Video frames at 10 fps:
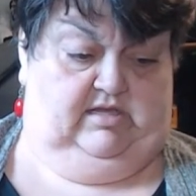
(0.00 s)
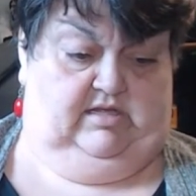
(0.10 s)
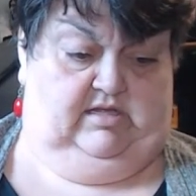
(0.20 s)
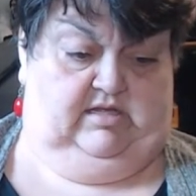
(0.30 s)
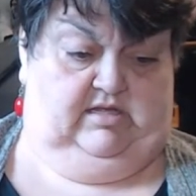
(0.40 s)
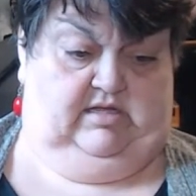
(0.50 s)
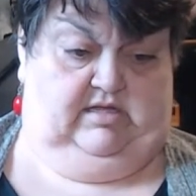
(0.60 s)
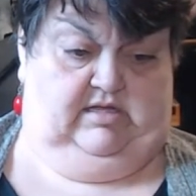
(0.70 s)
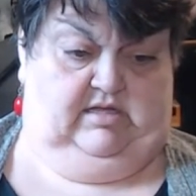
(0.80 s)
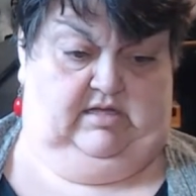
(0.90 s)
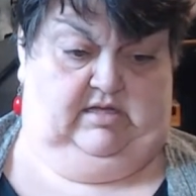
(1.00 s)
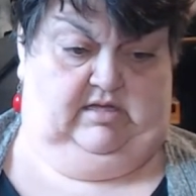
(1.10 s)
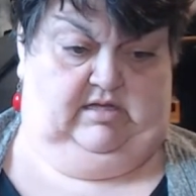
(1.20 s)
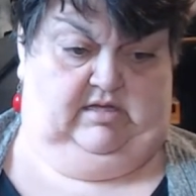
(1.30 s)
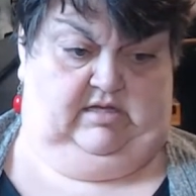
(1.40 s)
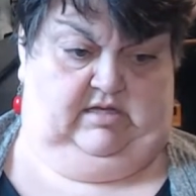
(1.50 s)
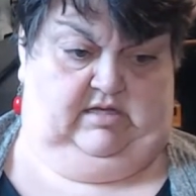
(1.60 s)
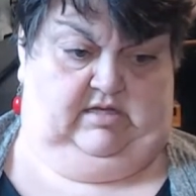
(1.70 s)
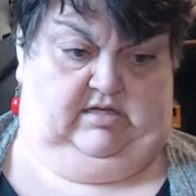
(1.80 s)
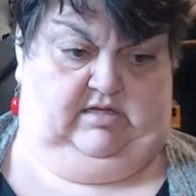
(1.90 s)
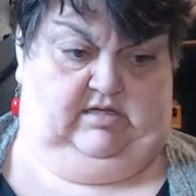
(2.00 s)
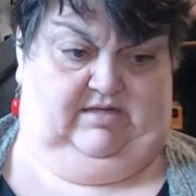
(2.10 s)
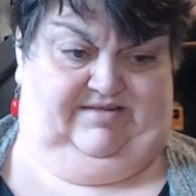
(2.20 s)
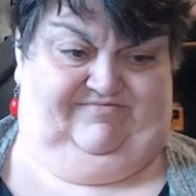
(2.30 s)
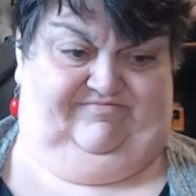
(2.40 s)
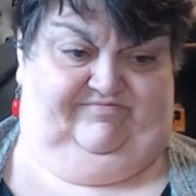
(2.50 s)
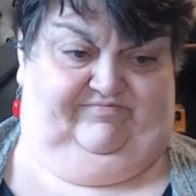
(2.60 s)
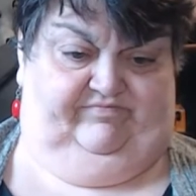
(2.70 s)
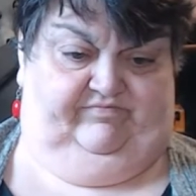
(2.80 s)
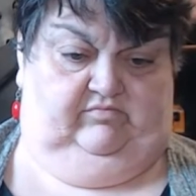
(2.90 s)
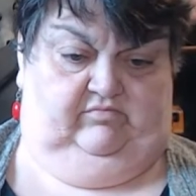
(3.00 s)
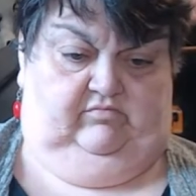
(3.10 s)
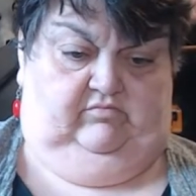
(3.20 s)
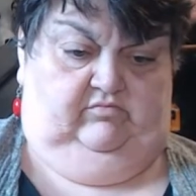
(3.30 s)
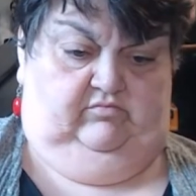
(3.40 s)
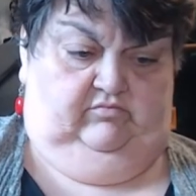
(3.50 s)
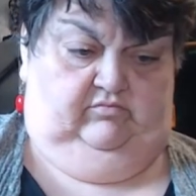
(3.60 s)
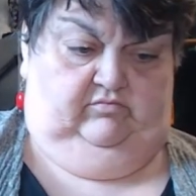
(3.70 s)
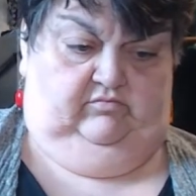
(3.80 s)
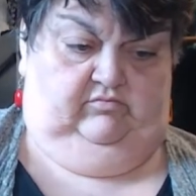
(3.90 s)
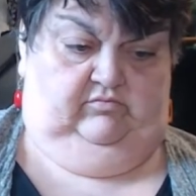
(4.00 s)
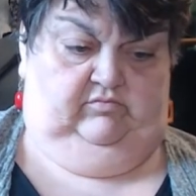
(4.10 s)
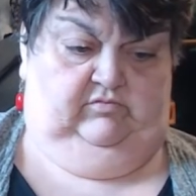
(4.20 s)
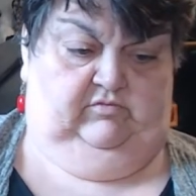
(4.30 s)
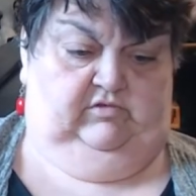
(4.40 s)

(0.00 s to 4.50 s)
No one is speaking in this clip.